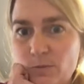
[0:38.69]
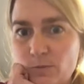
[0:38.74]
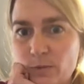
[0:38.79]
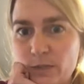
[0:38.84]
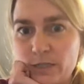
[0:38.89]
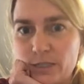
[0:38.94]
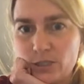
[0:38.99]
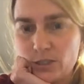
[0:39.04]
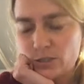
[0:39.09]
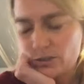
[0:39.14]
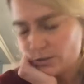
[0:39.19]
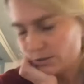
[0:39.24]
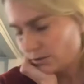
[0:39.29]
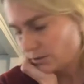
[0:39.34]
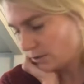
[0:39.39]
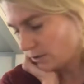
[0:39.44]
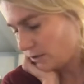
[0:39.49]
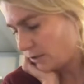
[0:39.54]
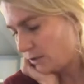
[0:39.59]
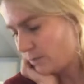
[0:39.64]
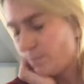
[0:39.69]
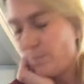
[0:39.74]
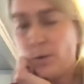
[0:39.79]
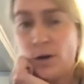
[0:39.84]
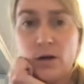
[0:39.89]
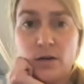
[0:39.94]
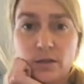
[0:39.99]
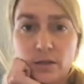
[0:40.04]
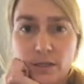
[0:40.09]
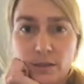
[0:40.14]
which is
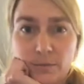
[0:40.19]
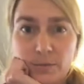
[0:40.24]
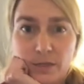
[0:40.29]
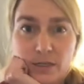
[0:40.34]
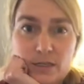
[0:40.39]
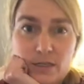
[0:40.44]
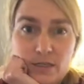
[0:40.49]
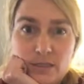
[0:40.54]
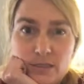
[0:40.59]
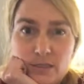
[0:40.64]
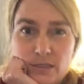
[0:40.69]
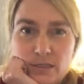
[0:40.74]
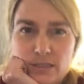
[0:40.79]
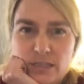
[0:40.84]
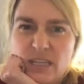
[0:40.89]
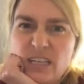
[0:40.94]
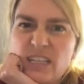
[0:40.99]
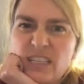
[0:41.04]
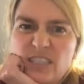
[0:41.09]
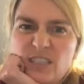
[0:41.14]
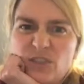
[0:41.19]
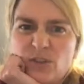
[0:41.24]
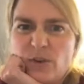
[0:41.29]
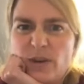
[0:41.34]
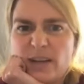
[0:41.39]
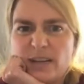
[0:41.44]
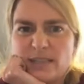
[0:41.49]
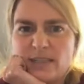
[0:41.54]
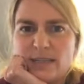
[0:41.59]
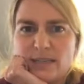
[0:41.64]
partly because it gets so
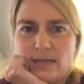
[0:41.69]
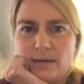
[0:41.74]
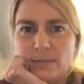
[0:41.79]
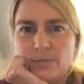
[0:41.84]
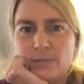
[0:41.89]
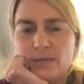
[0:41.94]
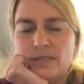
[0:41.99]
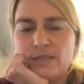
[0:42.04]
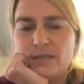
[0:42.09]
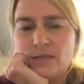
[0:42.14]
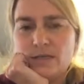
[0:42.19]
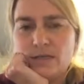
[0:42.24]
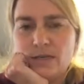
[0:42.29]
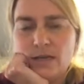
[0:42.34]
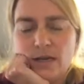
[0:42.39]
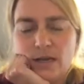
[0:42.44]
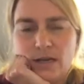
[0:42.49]
hectic and busy,